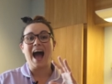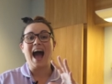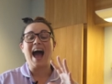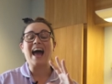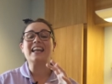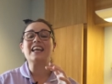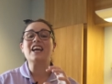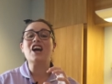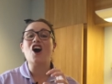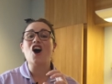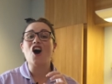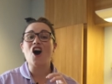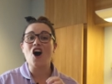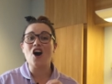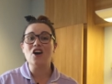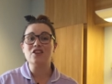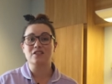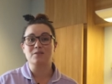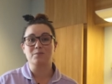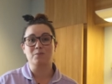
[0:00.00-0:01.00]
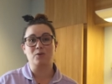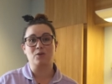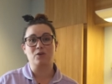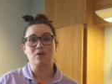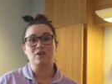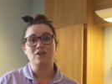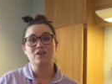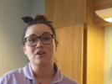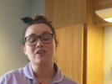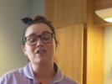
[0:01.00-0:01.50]
and it hurts
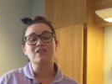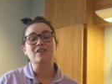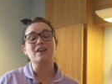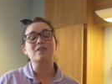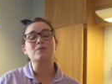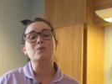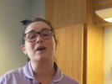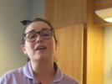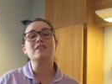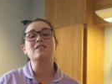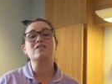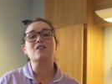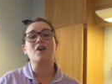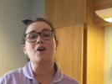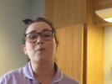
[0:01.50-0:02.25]
more. That's why it's so